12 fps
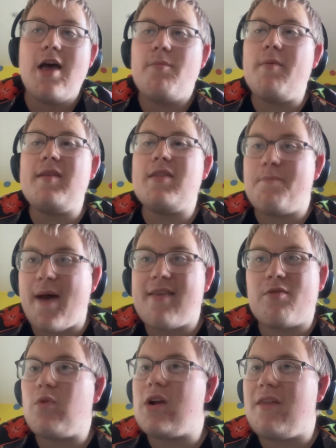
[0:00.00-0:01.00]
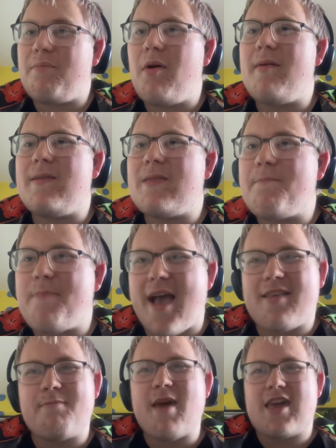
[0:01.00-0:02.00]
Probably the best
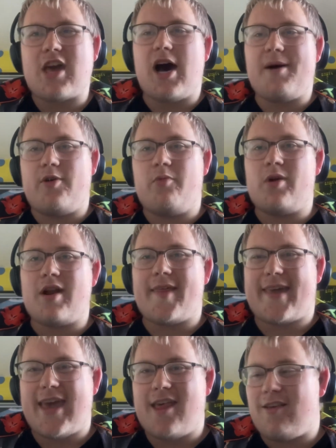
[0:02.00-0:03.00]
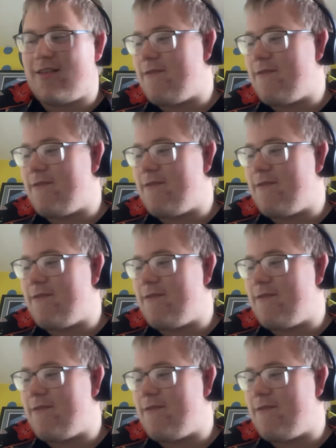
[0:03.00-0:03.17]
makeup of one of the killers,